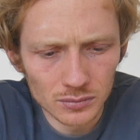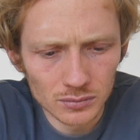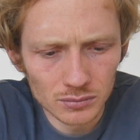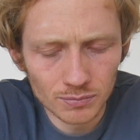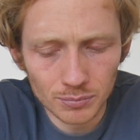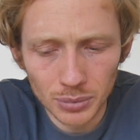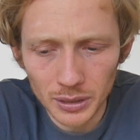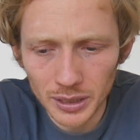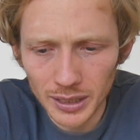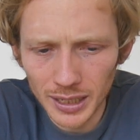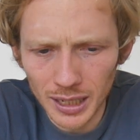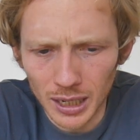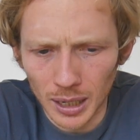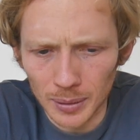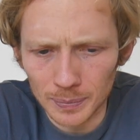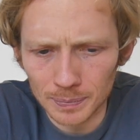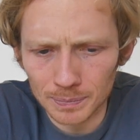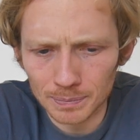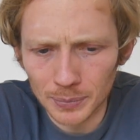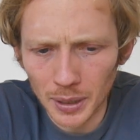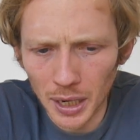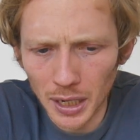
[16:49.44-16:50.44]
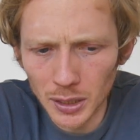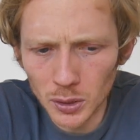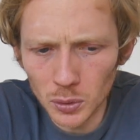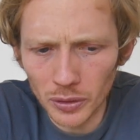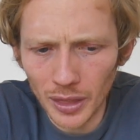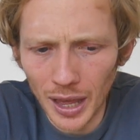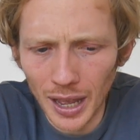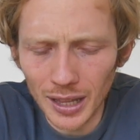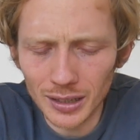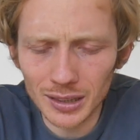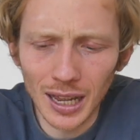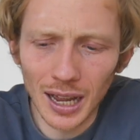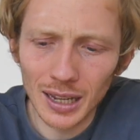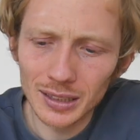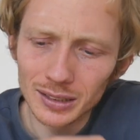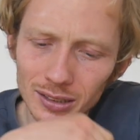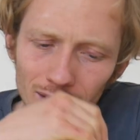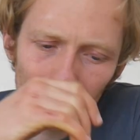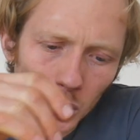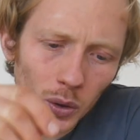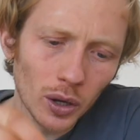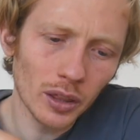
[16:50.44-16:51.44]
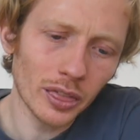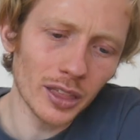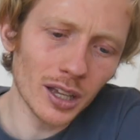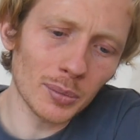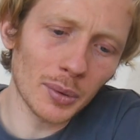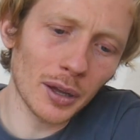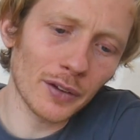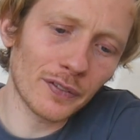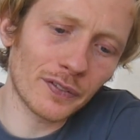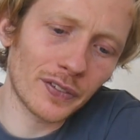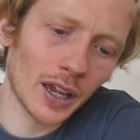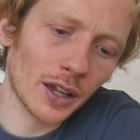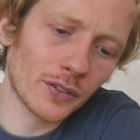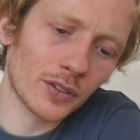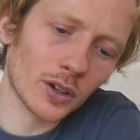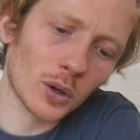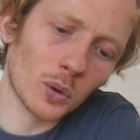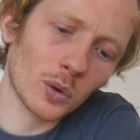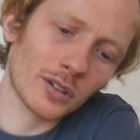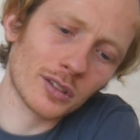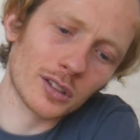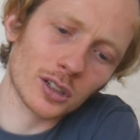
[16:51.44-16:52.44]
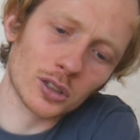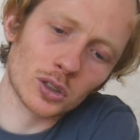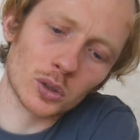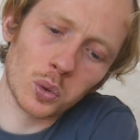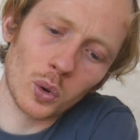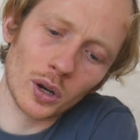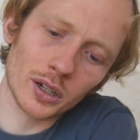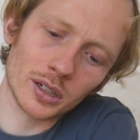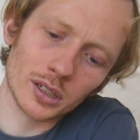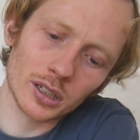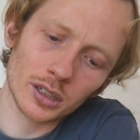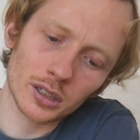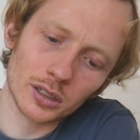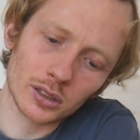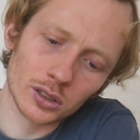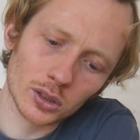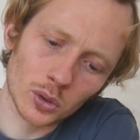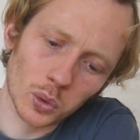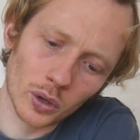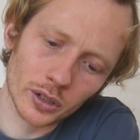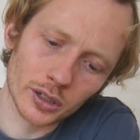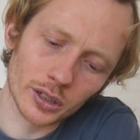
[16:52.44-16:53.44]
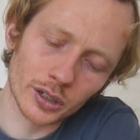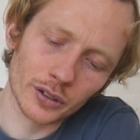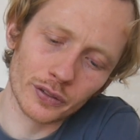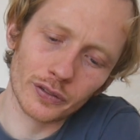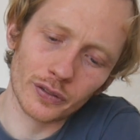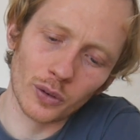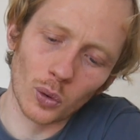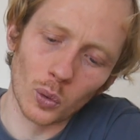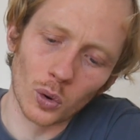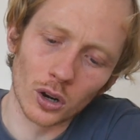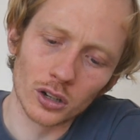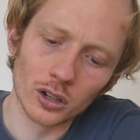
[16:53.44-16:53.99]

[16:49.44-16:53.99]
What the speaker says: But yeah, but I think my favorite was the 2024.